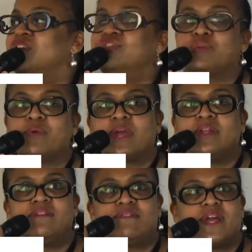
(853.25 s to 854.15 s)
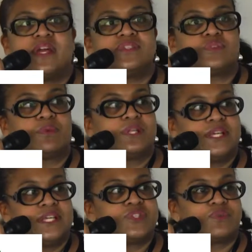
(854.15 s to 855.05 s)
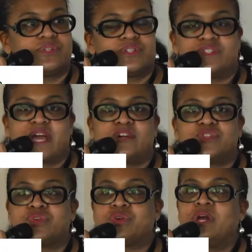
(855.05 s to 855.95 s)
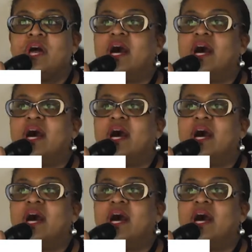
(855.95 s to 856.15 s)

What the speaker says: during an event, a release, or a disaster.